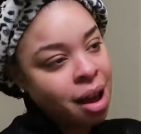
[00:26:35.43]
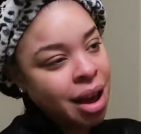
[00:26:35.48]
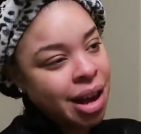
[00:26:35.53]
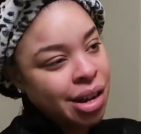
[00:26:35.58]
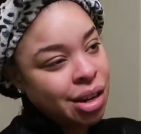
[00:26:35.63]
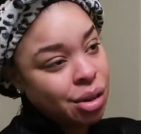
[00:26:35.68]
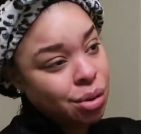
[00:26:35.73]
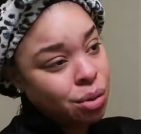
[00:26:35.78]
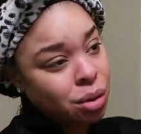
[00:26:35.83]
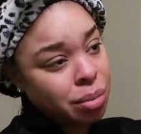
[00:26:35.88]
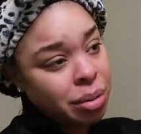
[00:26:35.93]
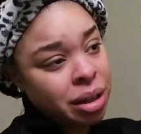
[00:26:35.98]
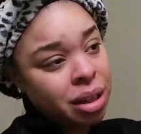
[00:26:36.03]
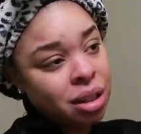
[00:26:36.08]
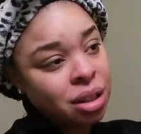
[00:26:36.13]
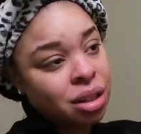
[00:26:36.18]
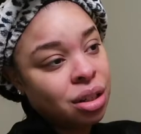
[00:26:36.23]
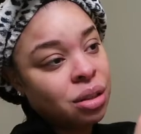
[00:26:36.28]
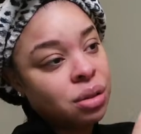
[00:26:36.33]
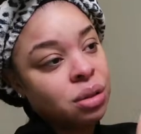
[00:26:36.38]
I just rub it
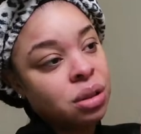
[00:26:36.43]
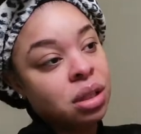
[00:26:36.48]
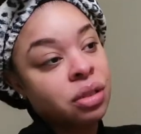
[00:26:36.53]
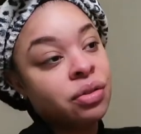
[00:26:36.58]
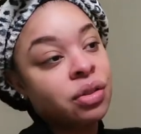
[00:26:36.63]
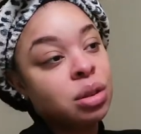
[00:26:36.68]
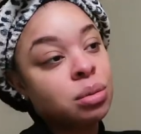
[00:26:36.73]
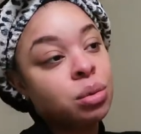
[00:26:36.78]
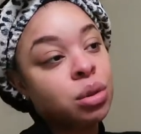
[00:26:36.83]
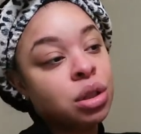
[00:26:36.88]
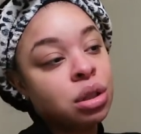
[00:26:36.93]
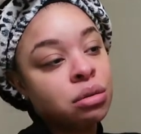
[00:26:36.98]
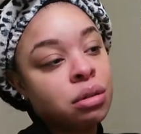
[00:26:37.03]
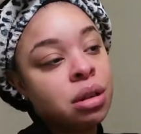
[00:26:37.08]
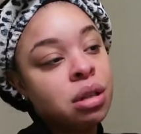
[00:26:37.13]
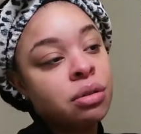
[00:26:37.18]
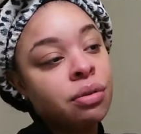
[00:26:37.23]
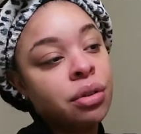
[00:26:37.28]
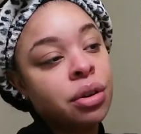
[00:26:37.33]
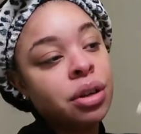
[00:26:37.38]
into. Look, it's
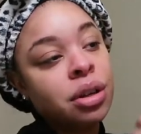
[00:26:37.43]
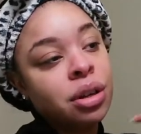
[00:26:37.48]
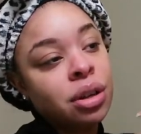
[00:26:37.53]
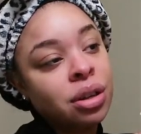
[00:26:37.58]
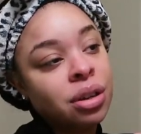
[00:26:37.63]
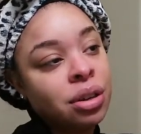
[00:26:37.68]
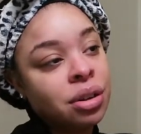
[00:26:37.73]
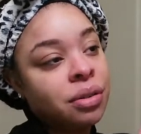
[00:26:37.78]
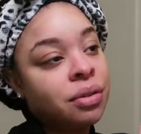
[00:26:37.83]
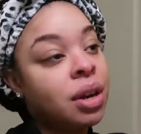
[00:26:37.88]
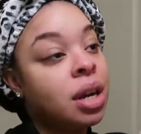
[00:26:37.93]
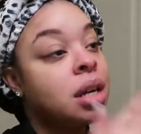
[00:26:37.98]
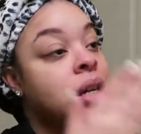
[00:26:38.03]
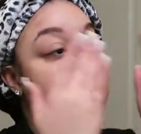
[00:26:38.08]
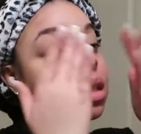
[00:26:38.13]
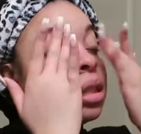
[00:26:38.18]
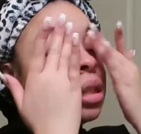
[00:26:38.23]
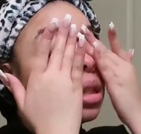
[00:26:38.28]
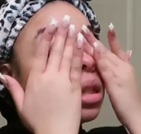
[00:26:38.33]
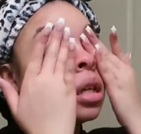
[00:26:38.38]
moisturizer for your
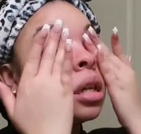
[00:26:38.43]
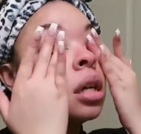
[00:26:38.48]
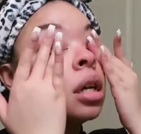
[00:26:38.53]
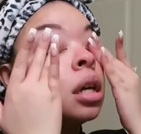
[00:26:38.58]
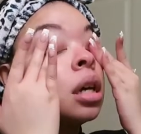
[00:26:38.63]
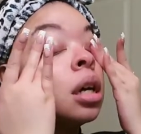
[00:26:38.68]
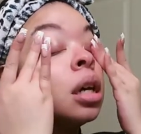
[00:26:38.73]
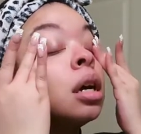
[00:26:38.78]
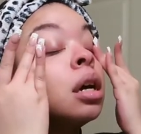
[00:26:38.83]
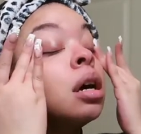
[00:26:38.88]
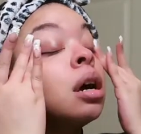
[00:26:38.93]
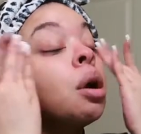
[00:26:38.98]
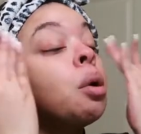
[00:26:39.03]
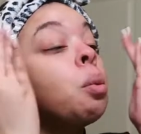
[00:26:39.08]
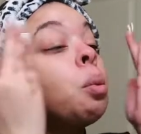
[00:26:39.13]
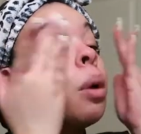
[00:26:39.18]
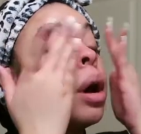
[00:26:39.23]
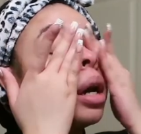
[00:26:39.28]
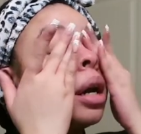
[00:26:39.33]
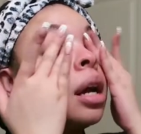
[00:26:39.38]
face.
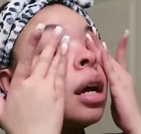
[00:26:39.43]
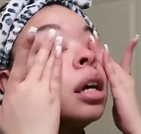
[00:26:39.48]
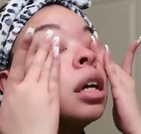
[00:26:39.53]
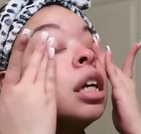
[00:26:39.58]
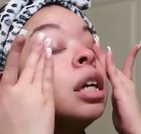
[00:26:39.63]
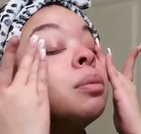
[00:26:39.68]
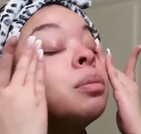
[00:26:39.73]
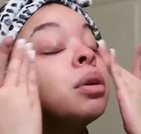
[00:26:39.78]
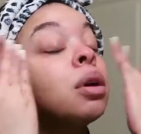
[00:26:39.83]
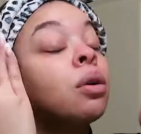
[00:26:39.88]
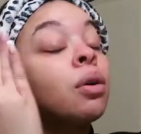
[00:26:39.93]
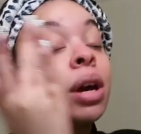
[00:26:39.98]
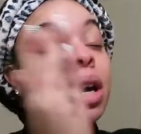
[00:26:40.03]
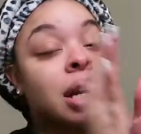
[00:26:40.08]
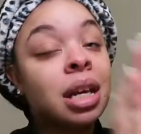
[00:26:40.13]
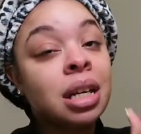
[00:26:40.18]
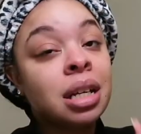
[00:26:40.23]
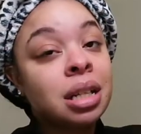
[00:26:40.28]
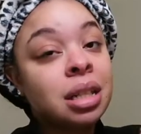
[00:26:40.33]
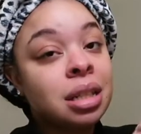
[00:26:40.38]
Why not keep your
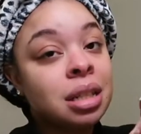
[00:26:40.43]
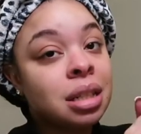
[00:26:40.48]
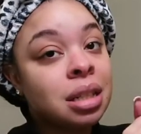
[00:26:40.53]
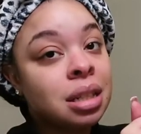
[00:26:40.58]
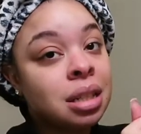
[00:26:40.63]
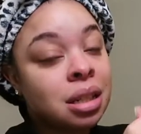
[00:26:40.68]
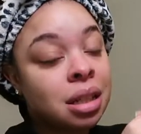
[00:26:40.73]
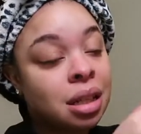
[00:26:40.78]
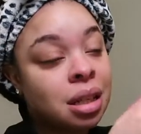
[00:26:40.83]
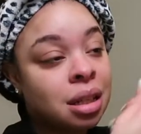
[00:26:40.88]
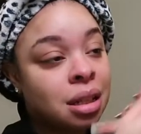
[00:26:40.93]
hands